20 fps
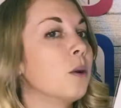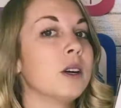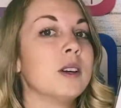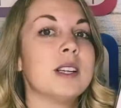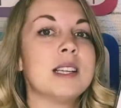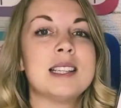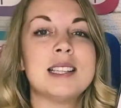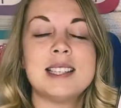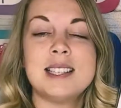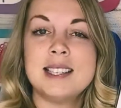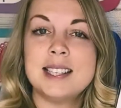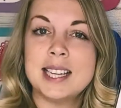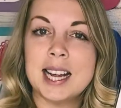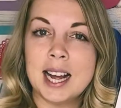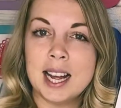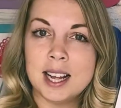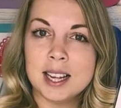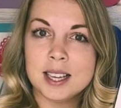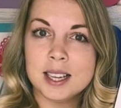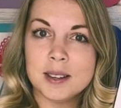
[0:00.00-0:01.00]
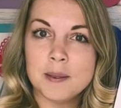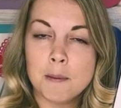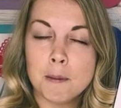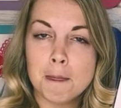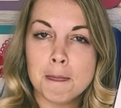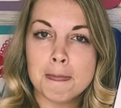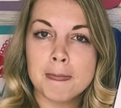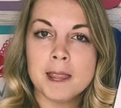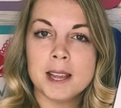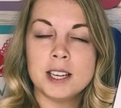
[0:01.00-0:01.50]
is Doug.
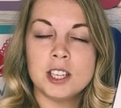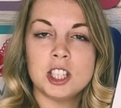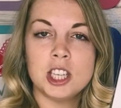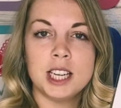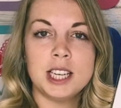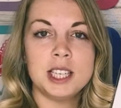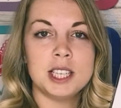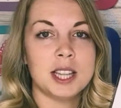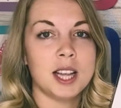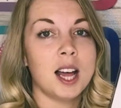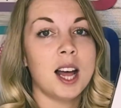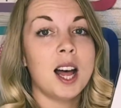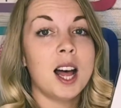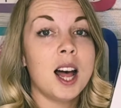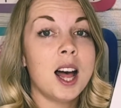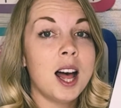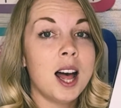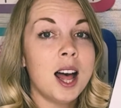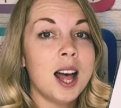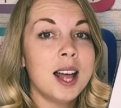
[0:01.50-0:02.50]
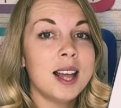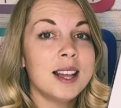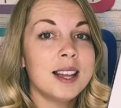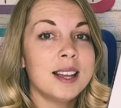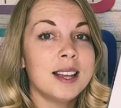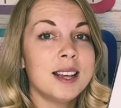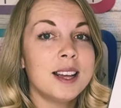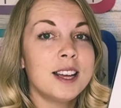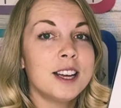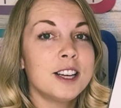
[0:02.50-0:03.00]
Change the
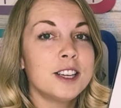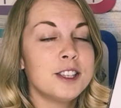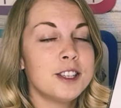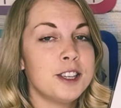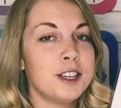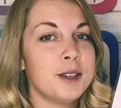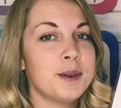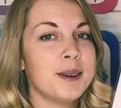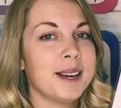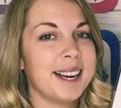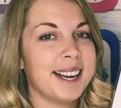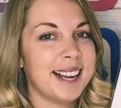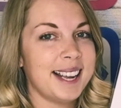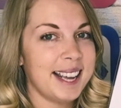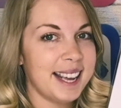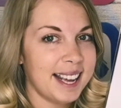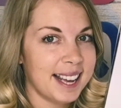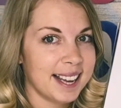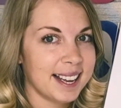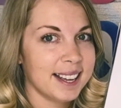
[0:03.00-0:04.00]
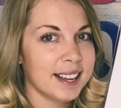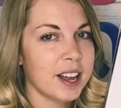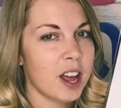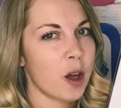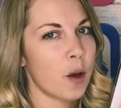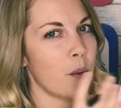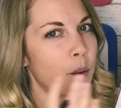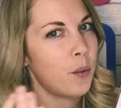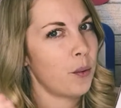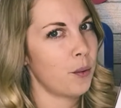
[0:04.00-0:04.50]
to I.
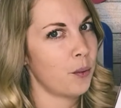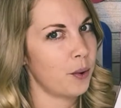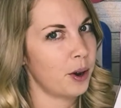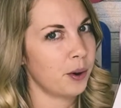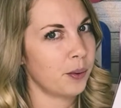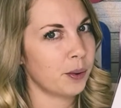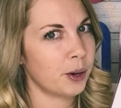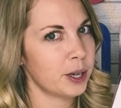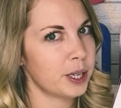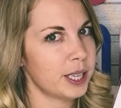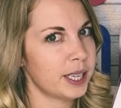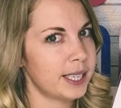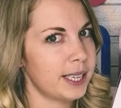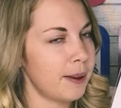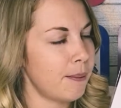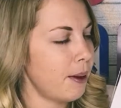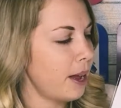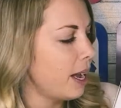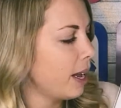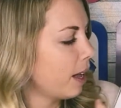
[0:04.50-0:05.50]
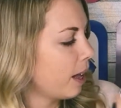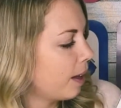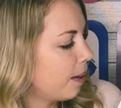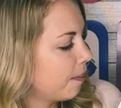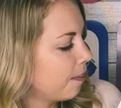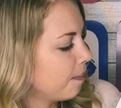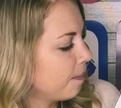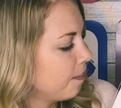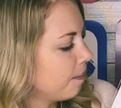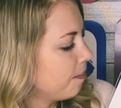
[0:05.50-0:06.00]
What word does it make?
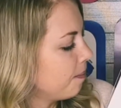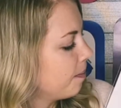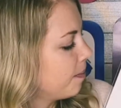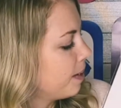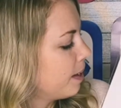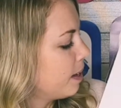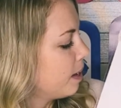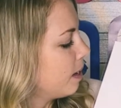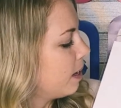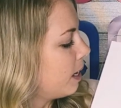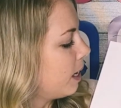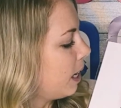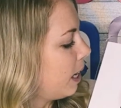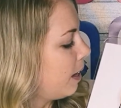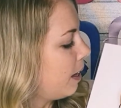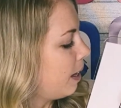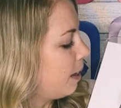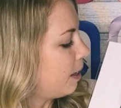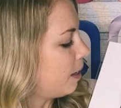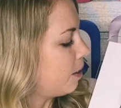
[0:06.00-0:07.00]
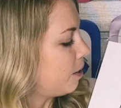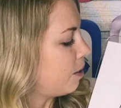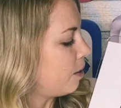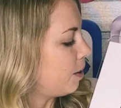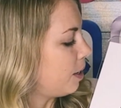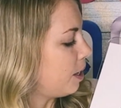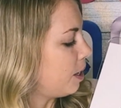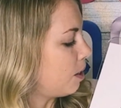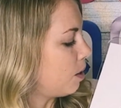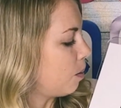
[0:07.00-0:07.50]
And the
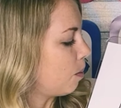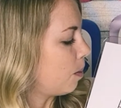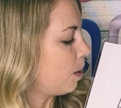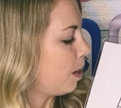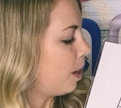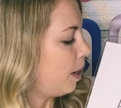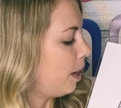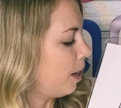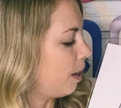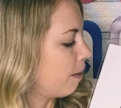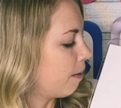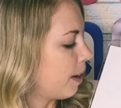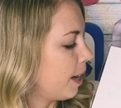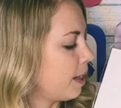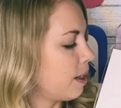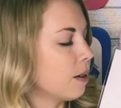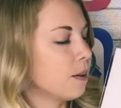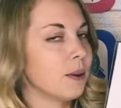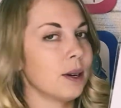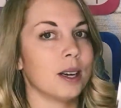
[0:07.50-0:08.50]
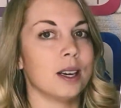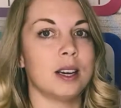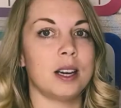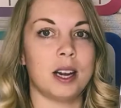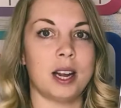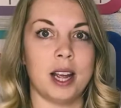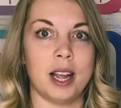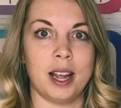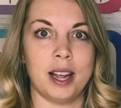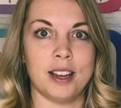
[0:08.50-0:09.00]
students would write the word
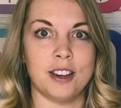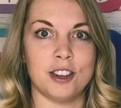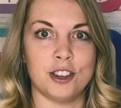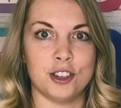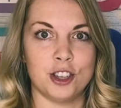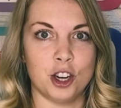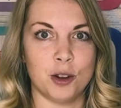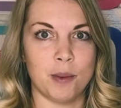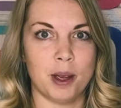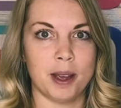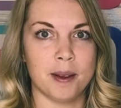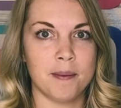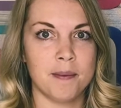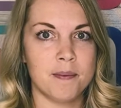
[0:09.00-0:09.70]
and show me.